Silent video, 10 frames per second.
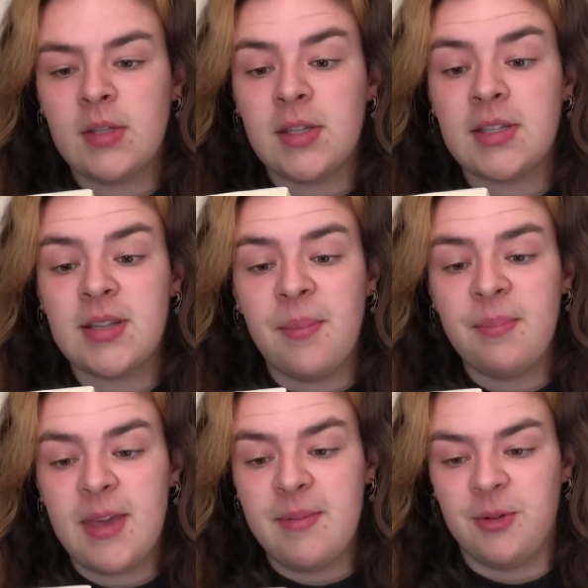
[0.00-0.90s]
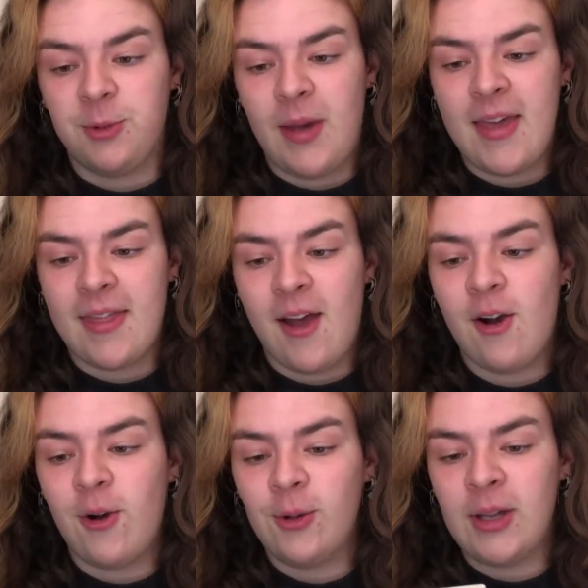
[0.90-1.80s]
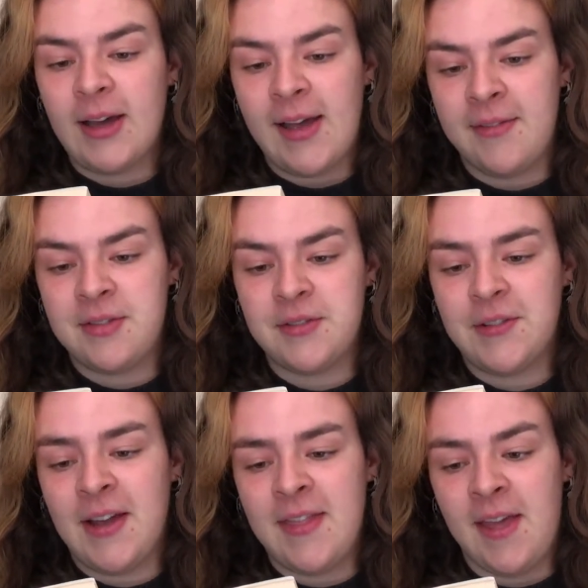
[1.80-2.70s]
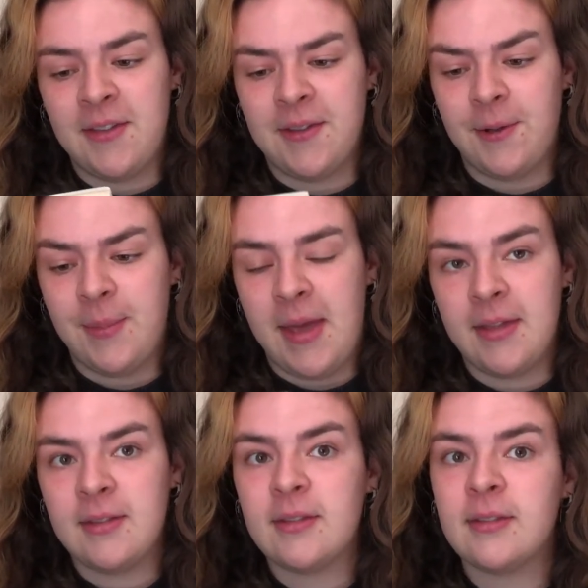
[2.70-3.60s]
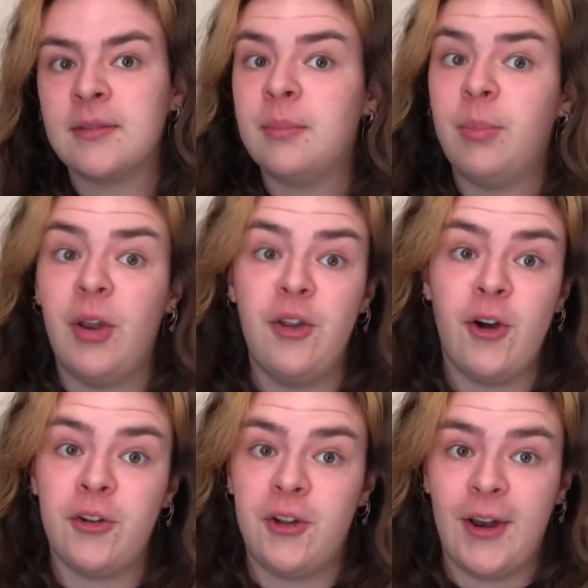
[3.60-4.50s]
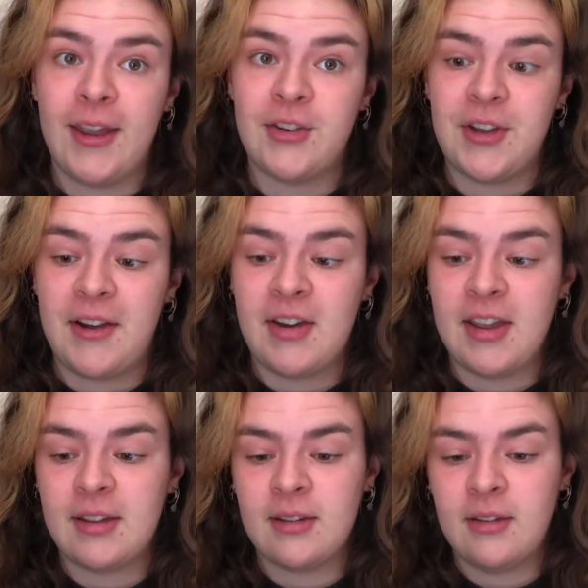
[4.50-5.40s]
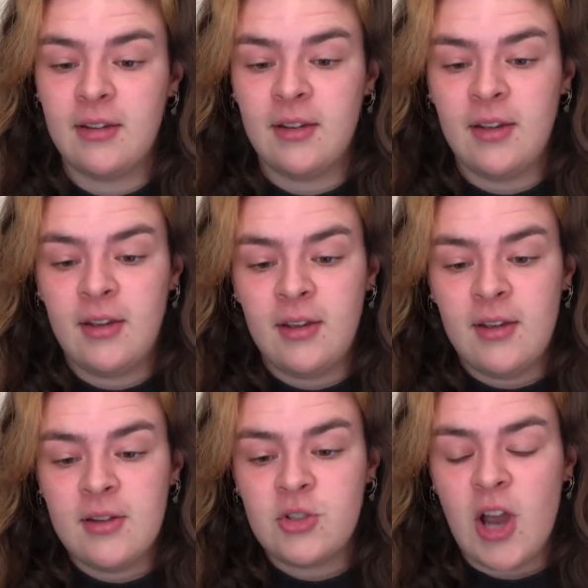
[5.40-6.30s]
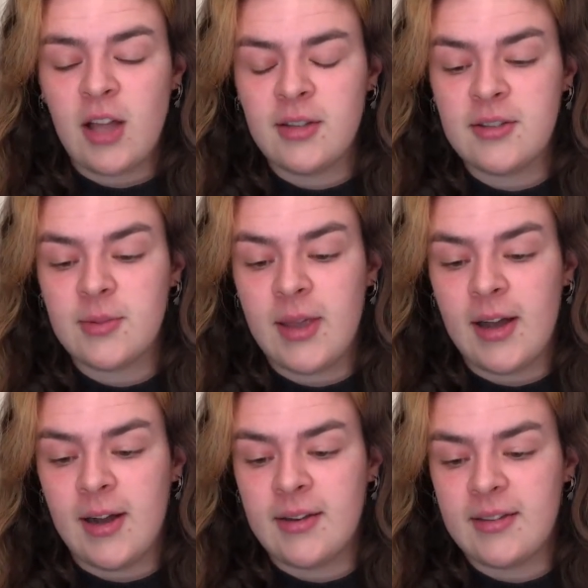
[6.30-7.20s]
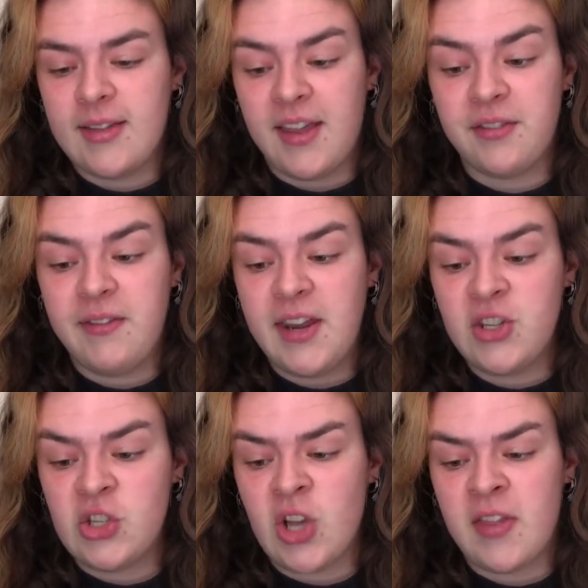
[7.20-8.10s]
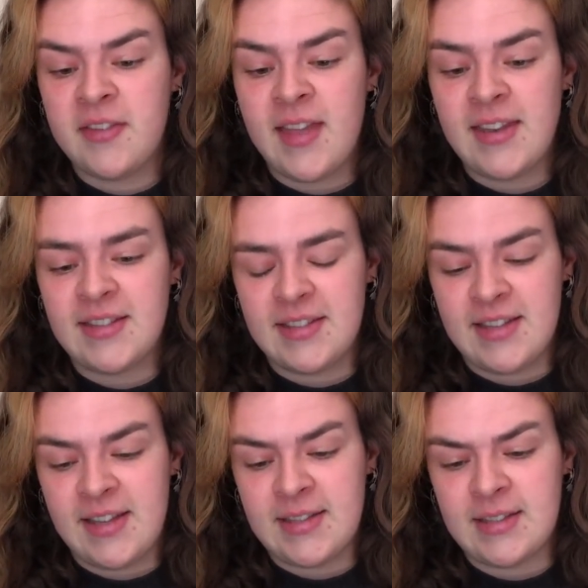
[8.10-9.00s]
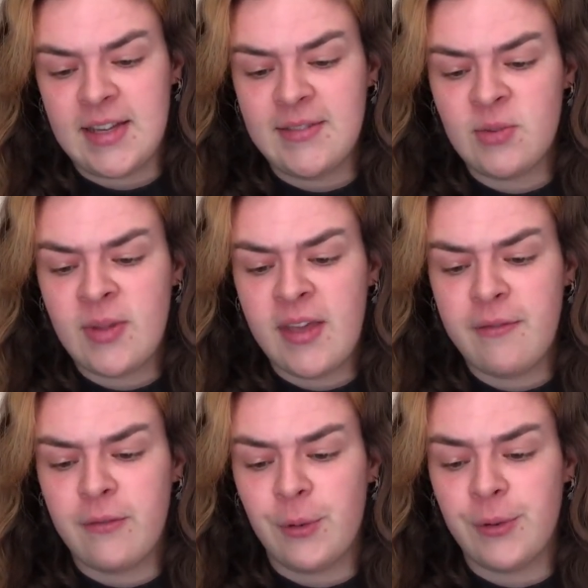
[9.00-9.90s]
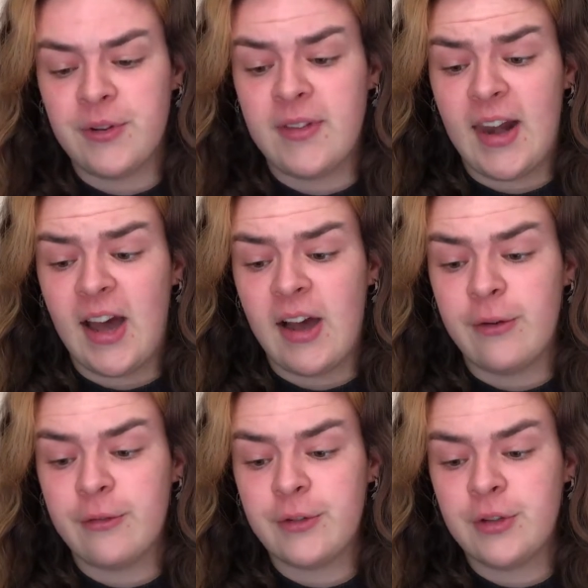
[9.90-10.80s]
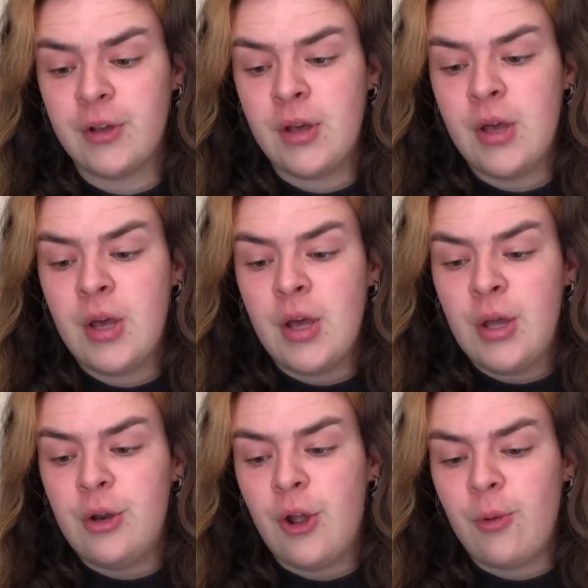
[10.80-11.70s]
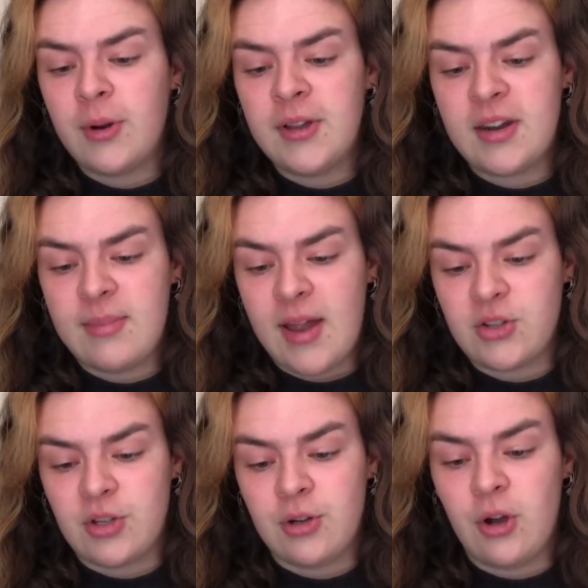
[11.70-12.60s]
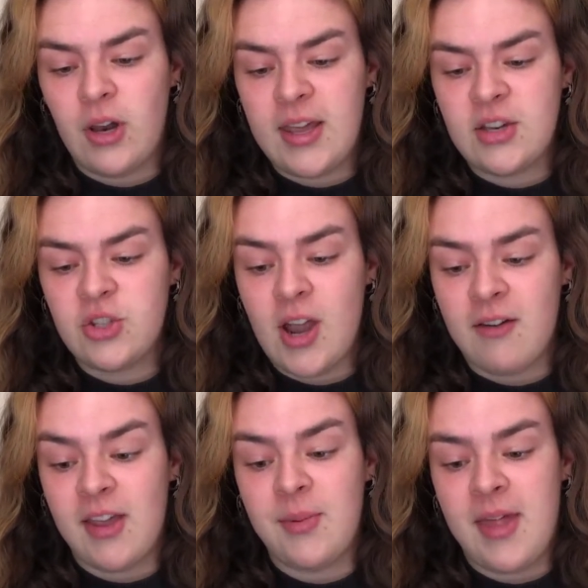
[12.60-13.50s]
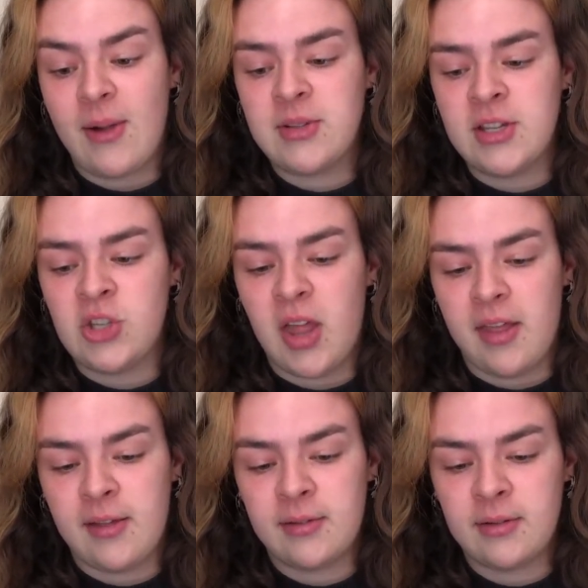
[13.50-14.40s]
Some people wait their whole lives to find their soulmates, but not Holly and Jerry. Childhood sweethearts, they could finish each other's sentences, and even when they fought, they laughed. No one could imagine Holly and Jerry without each other.